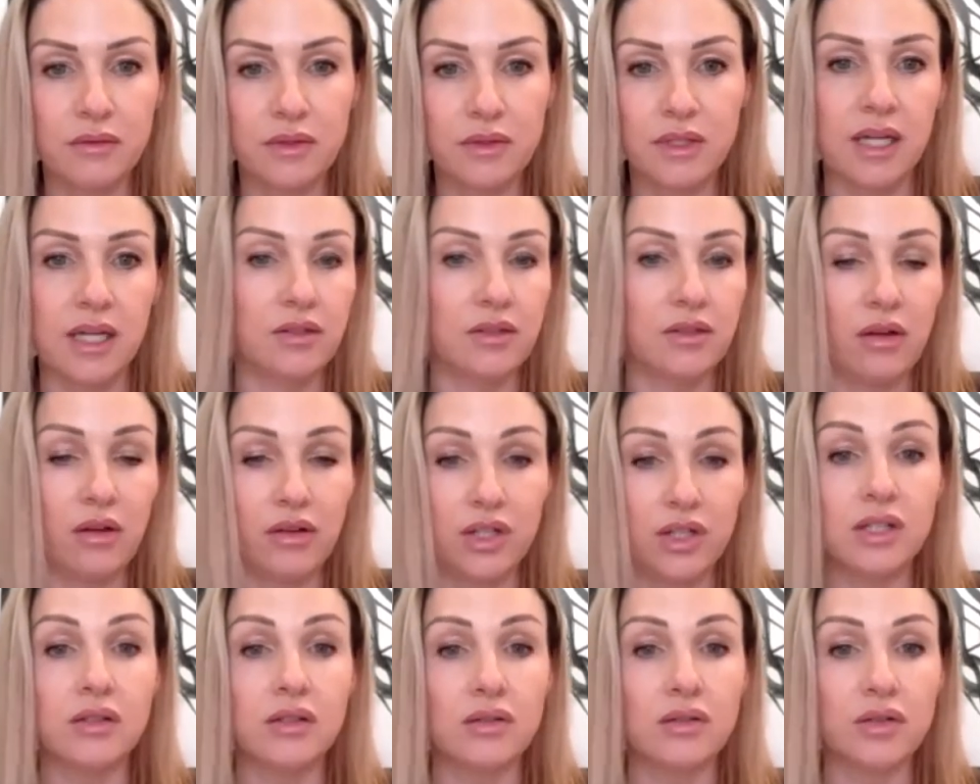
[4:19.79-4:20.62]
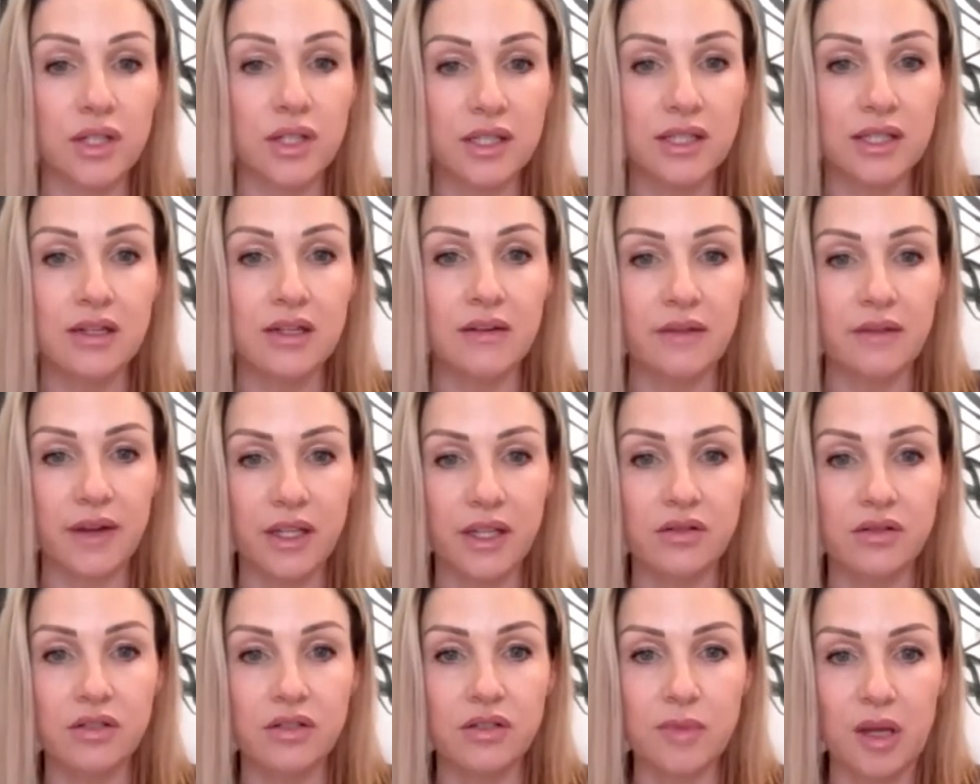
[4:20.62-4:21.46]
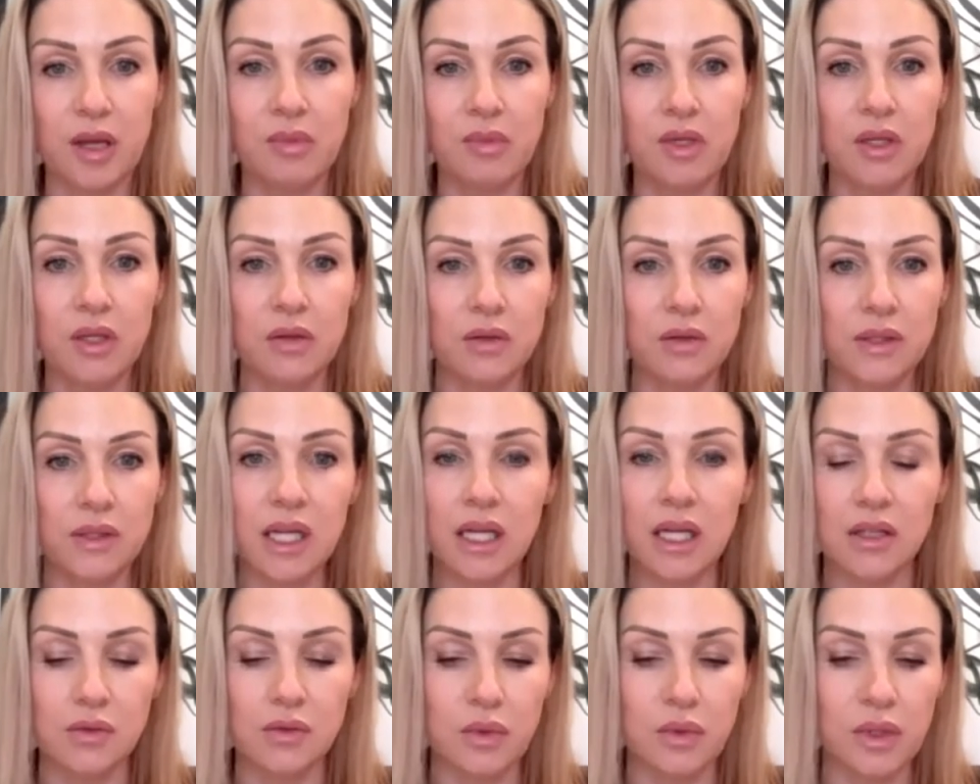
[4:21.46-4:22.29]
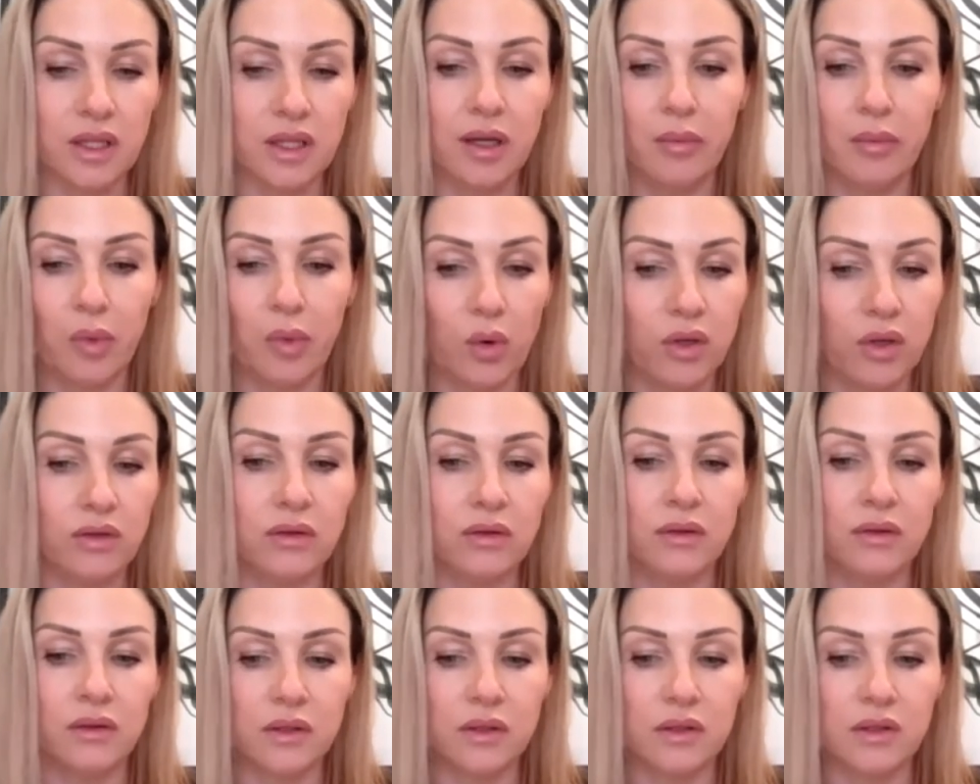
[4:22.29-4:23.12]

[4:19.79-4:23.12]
technology solutions that advisors might be using is really important.